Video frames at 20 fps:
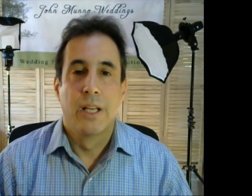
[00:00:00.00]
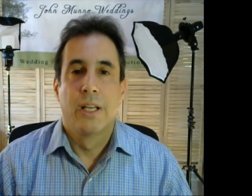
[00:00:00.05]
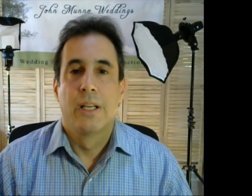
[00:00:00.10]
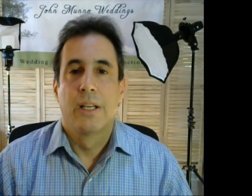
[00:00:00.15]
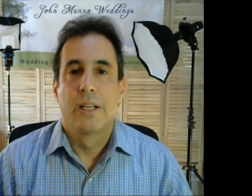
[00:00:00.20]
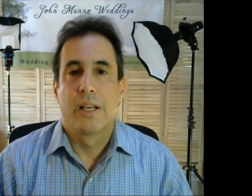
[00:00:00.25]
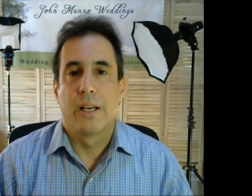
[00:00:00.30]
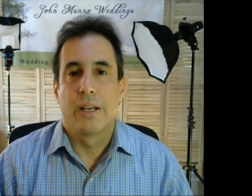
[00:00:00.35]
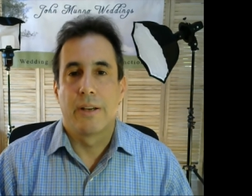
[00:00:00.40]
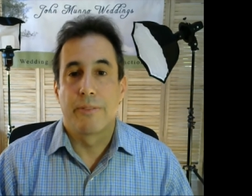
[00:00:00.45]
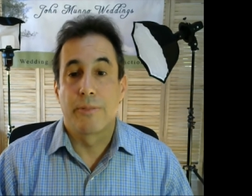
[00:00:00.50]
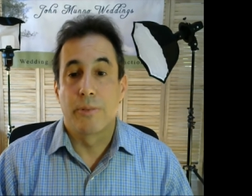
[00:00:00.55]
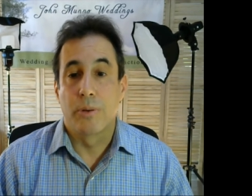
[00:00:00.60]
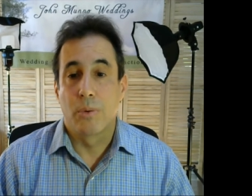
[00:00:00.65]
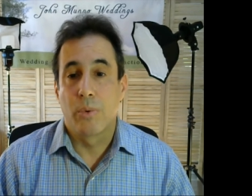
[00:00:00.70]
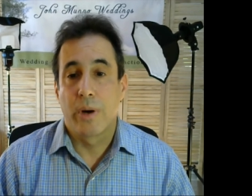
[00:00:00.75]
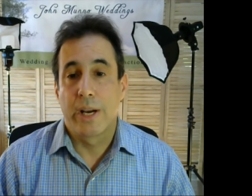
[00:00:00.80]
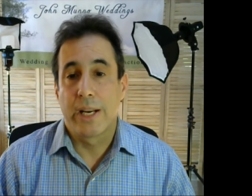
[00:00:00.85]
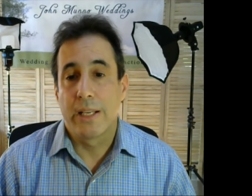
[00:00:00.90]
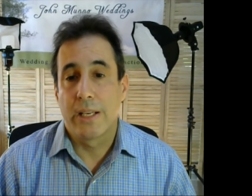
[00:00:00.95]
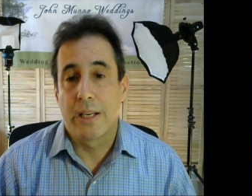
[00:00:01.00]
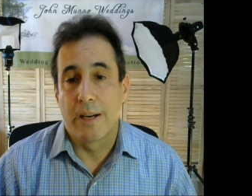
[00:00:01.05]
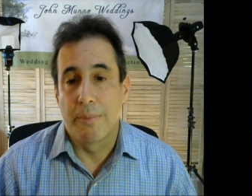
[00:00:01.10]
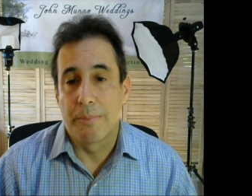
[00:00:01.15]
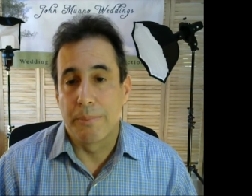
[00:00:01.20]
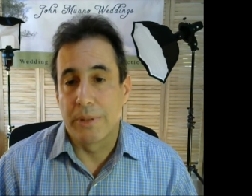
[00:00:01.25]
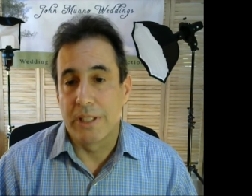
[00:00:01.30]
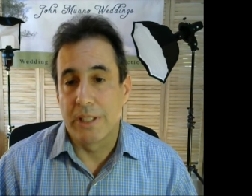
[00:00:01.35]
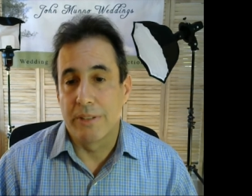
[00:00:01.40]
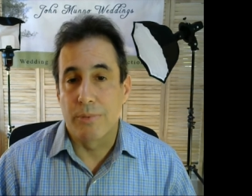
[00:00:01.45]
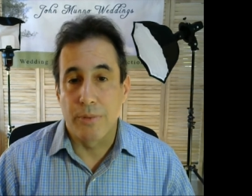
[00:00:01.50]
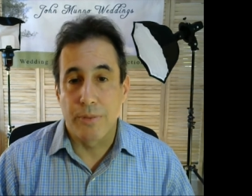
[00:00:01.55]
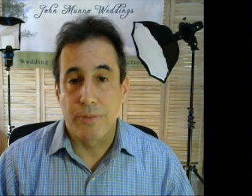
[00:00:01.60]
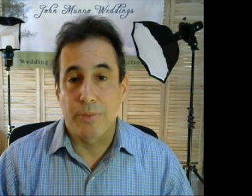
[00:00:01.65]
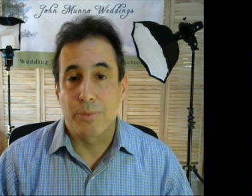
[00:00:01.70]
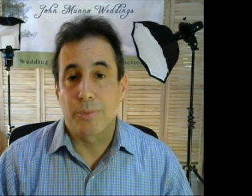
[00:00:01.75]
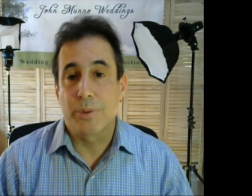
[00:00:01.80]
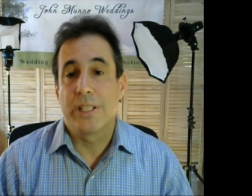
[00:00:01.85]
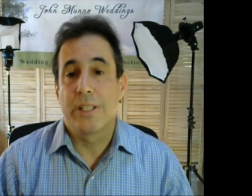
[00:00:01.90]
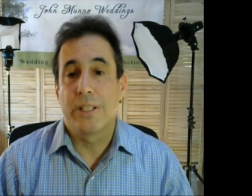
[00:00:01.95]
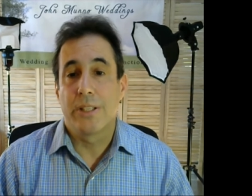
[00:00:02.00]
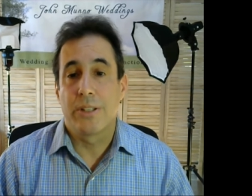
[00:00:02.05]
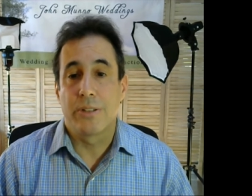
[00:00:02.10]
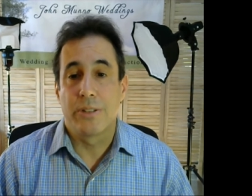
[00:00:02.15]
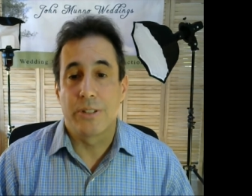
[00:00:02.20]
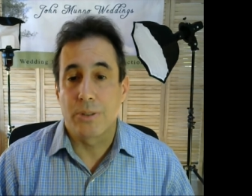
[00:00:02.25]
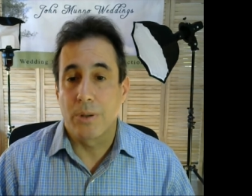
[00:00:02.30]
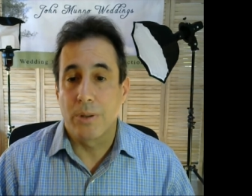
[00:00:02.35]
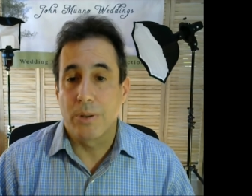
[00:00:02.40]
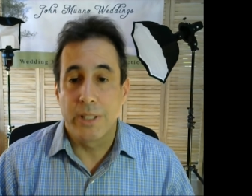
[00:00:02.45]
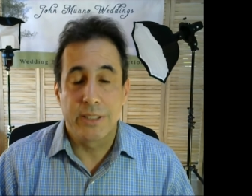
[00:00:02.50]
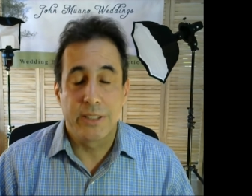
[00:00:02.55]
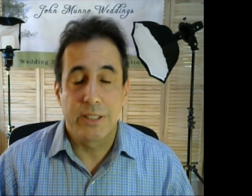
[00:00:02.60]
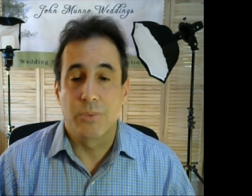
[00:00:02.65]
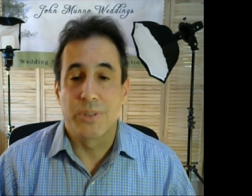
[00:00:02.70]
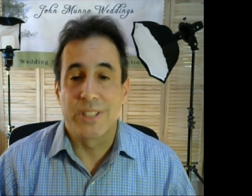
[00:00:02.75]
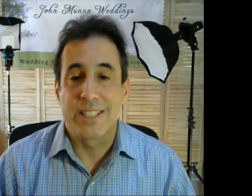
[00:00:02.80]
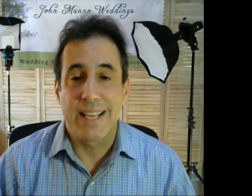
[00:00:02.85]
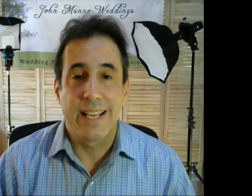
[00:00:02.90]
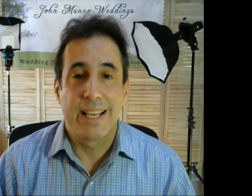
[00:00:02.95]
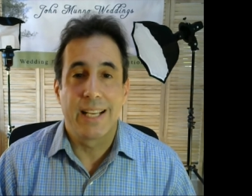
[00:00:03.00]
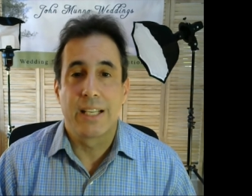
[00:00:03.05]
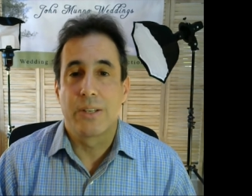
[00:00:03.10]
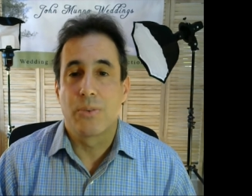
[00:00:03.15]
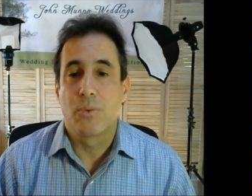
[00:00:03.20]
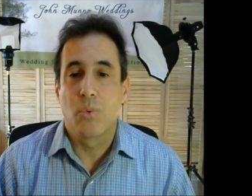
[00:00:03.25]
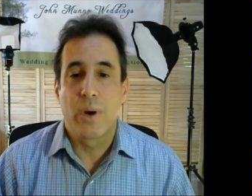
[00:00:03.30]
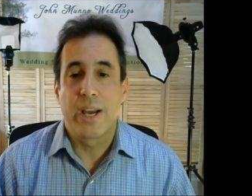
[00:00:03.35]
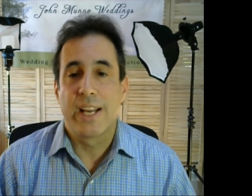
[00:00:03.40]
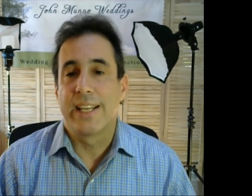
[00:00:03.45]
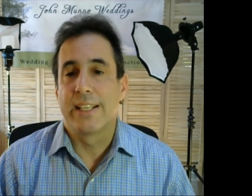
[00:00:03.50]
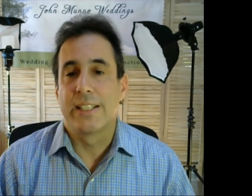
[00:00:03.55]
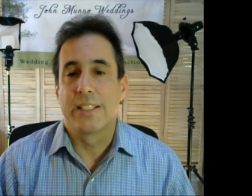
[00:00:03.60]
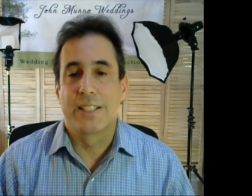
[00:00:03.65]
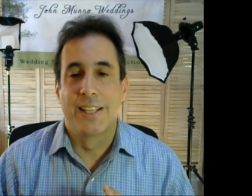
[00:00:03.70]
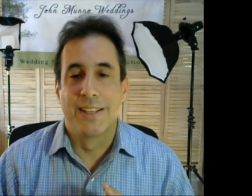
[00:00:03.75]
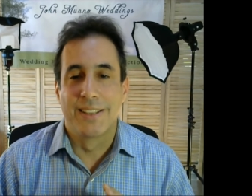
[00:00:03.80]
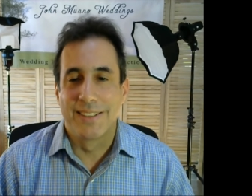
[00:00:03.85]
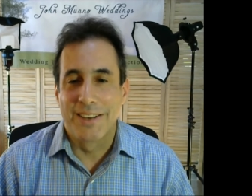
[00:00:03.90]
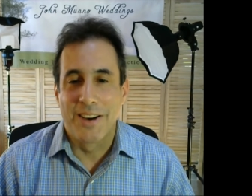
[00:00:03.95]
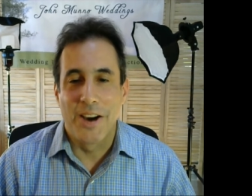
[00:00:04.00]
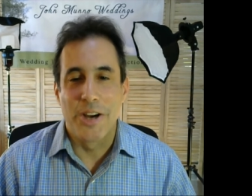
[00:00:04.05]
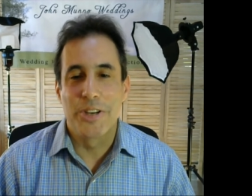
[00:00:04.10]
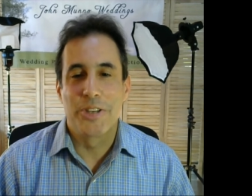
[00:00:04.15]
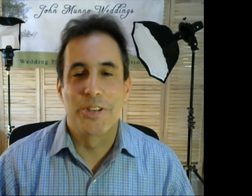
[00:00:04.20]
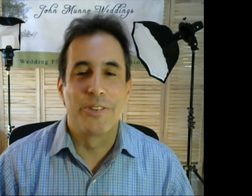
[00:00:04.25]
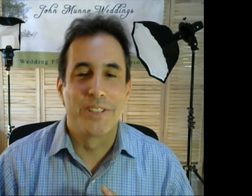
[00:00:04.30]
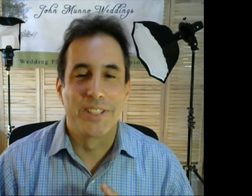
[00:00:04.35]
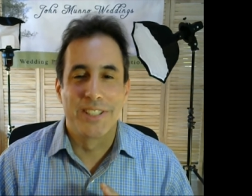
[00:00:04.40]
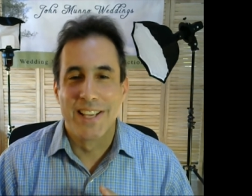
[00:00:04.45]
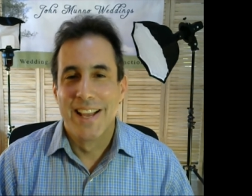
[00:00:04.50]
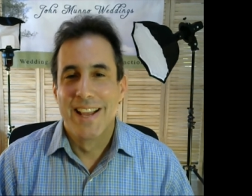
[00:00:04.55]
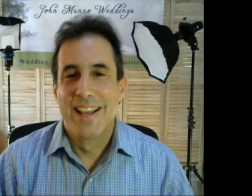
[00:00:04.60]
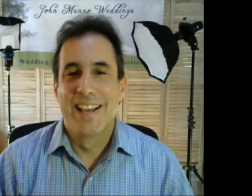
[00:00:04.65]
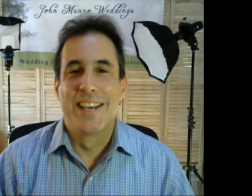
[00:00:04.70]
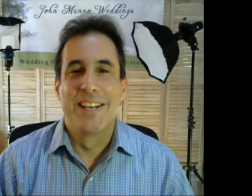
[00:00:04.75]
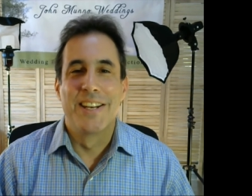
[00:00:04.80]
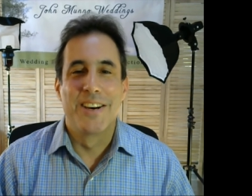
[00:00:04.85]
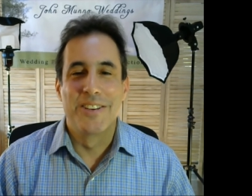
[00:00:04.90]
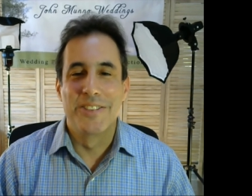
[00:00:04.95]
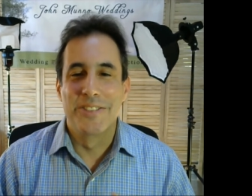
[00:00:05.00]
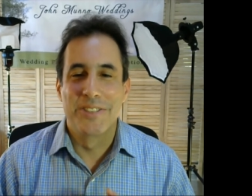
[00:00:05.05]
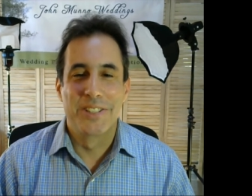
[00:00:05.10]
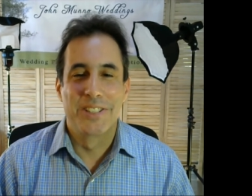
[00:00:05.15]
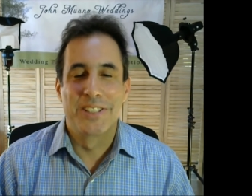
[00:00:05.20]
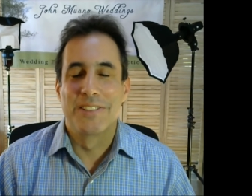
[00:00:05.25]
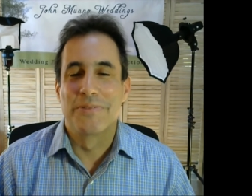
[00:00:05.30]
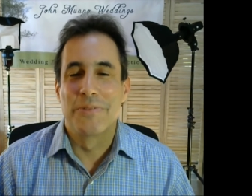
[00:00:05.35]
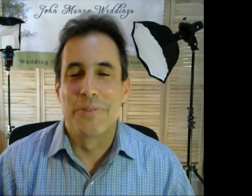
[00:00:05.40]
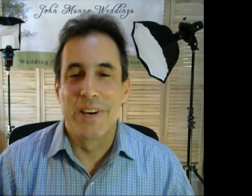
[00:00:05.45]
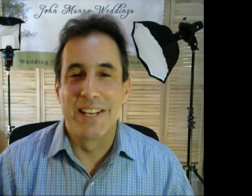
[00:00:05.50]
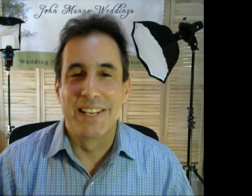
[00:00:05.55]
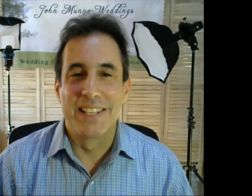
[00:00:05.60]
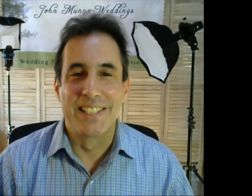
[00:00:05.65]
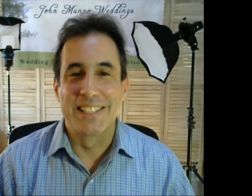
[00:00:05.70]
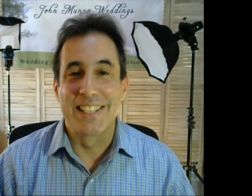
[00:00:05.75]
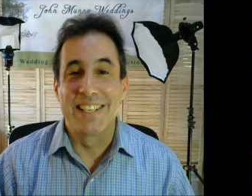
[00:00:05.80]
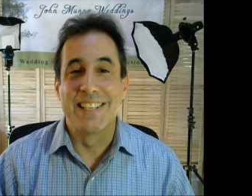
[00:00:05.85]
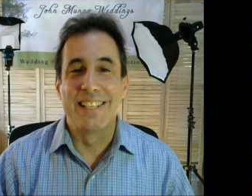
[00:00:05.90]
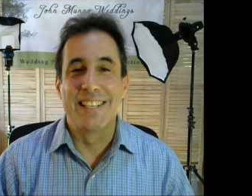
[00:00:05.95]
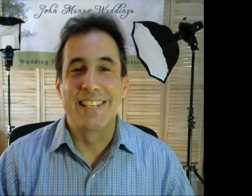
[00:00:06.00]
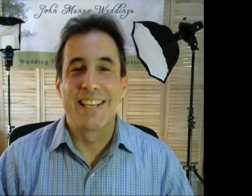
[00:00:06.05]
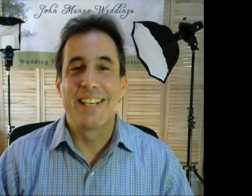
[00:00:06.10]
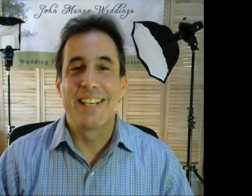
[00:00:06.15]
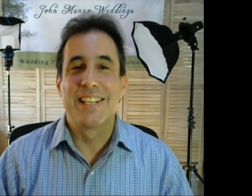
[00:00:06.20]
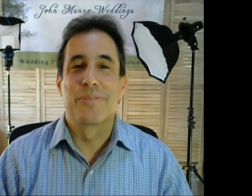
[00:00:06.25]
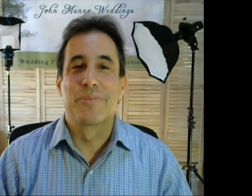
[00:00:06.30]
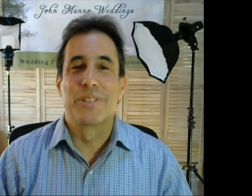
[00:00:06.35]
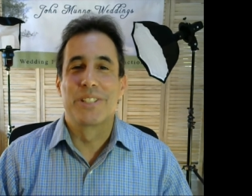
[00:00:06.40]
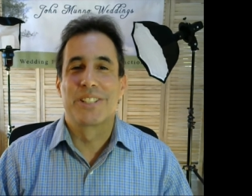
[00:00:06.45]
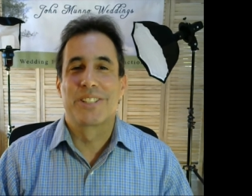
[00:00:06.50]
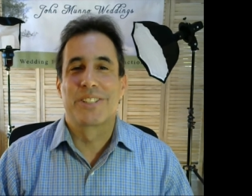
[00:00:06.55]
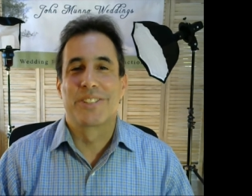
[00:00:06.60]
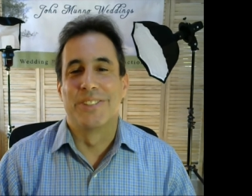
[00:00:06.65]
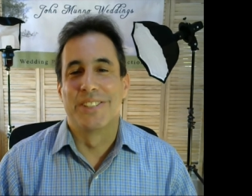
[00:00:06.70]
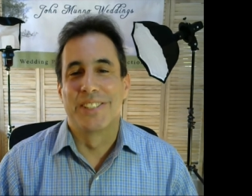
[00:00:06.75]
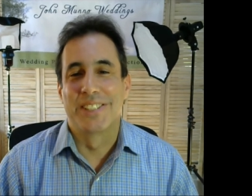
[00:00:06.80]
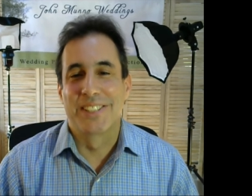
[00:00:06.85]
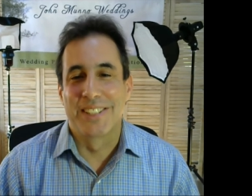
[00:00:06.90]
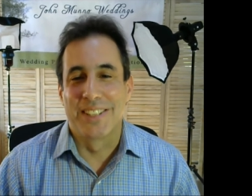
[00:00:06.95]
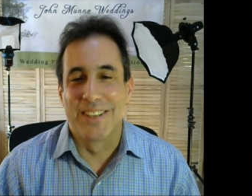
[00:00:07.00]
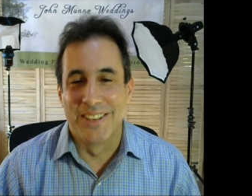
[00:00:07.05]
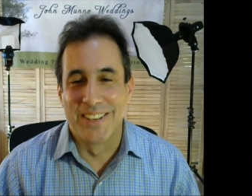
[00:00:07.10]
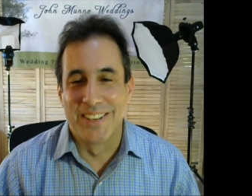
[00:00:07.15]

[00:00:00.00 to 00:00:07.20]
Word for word: uh, for a wedding company for three years. All I did was edit weddings, hundreds and hundreds of weddings and engagement shoots. So,